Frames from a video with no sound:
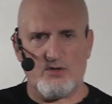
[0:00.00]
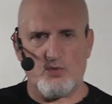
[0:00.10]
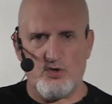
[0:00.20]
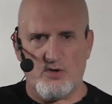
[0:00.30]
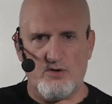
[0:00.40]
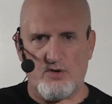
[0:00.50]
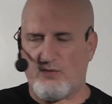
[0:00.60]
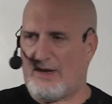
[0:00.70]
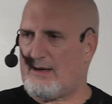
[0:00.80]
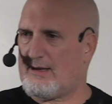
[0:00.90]
else when you're under
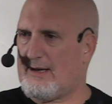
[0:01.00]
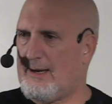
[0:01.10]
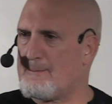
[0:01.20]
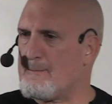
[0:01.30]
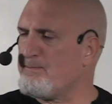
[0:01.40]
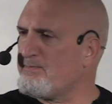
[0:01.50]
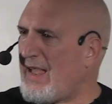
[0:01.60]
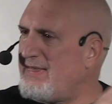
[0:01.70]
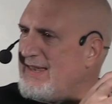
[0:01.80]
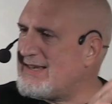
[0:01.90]
threat like that.
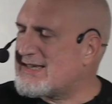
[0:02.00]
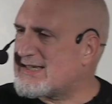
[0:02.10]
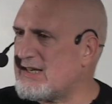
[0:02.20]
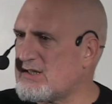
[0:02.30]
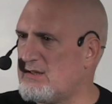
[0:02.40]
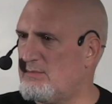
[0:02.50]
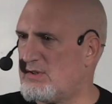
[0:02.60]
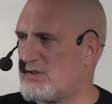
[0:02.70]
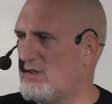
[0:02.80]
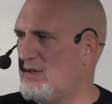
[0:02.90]
And these
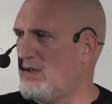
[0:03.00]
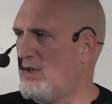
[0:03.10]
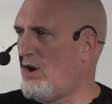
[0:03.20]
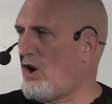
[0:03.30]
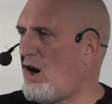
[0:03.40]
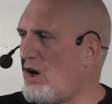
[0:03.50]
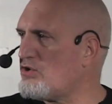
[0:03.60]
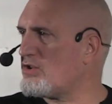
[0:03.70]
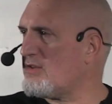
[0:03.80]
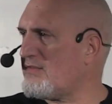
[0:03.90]
systems are
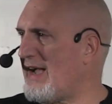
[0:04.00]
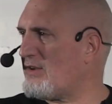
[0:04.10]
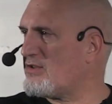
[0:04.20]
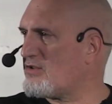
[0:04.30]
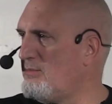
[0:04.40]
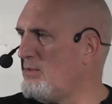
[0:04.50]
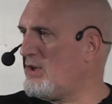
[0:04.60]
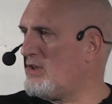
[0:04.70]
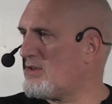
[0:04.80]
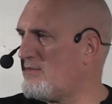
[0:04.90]
hundreds of thousands or
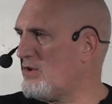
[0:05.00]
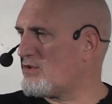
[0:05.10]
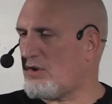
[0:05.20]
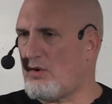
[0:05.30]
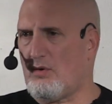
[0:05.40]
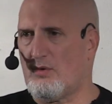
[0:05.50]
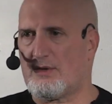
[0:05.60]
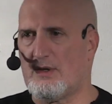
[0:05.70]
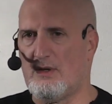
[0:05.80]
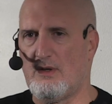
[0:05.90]
millions of years
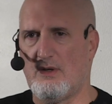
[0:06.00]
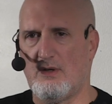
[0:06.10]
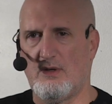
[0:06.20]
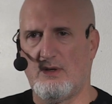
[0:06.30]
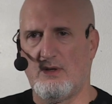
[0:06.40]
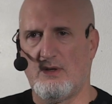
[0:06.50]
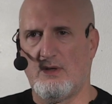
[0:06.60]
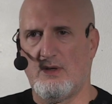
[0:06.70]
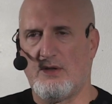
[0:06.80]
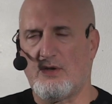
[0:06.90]
old.
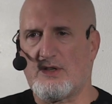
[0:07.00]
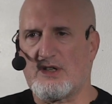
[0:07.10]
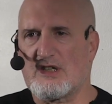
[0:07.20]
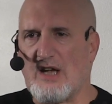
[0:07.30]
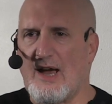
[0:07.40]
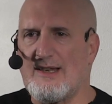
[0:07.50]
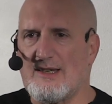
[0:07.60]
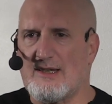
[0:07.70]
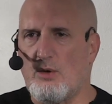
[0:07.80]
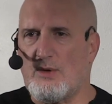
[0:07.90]
And they're designed
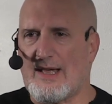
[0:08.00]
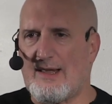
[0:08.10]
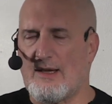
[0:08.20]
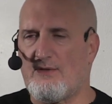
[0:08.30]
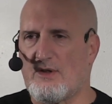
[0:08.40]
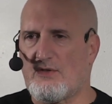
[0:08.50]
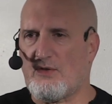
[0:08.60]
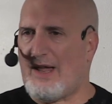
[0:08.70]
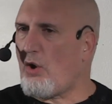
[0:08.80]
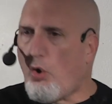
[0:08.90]
to deal with that level of
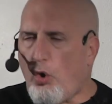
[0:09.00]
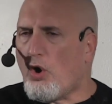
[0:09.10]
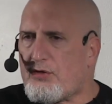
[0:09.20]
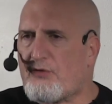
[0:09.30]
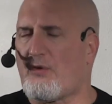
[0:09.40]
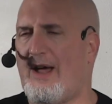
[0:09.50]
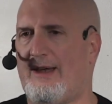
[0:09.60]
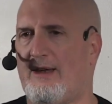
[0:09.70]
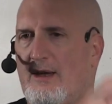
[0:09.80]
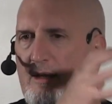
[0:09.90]
threat. All
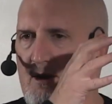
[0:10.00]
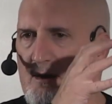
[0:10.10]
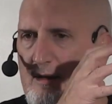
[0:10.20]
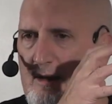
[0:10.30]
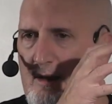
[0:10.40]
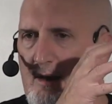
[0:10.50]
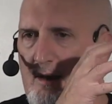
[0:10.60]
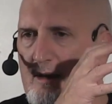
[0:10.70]
threat to the